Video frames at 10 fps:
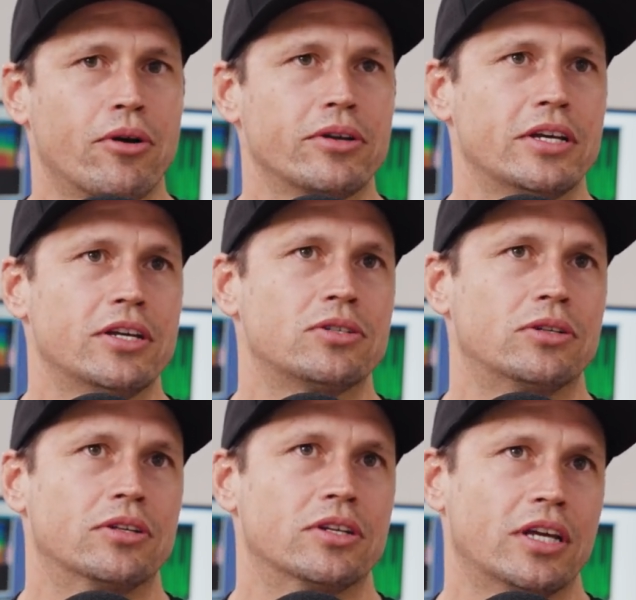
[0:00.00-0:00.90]
process
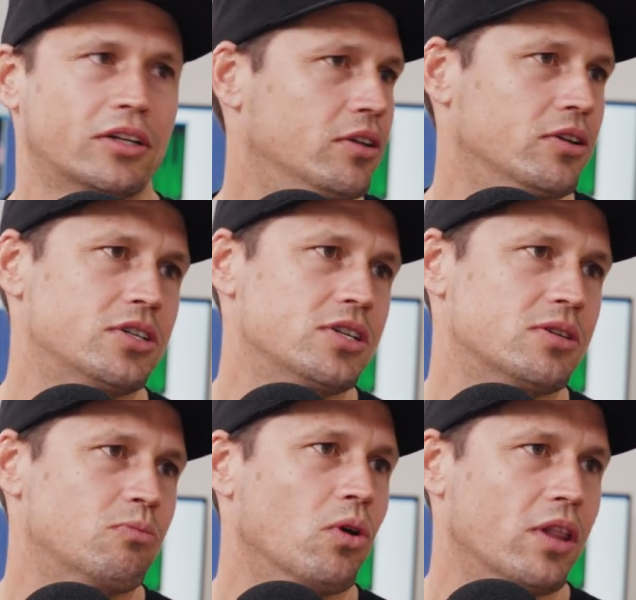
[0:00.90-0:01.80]
and the
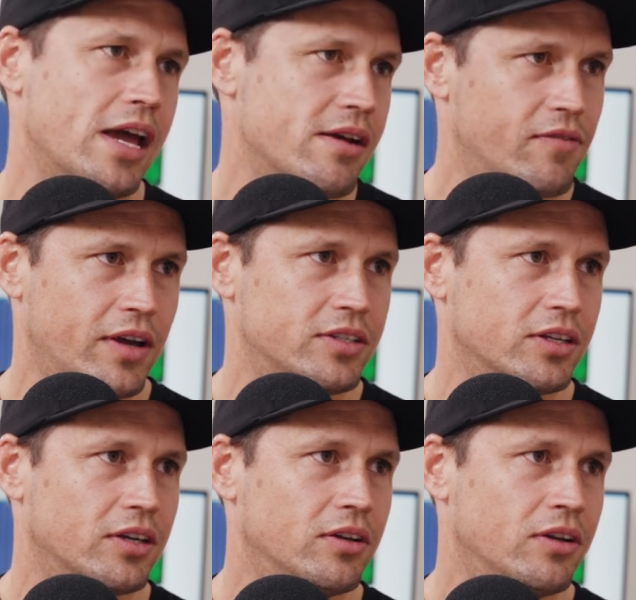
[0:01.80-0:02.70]
technologies and what are they
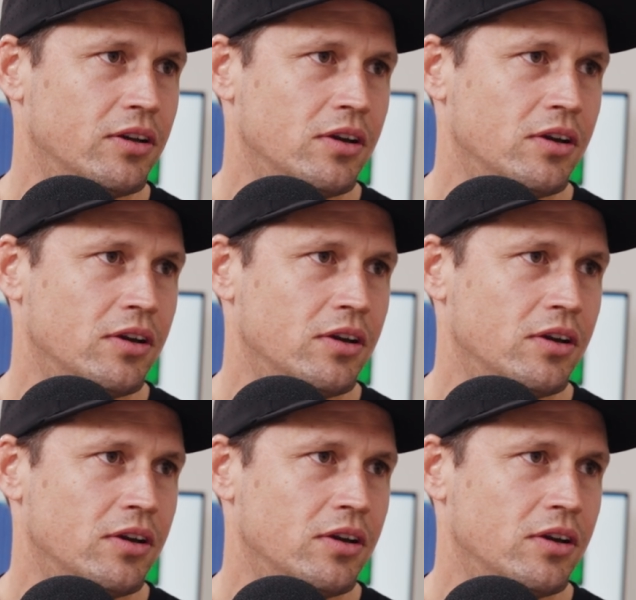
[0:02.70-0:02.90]
investing in?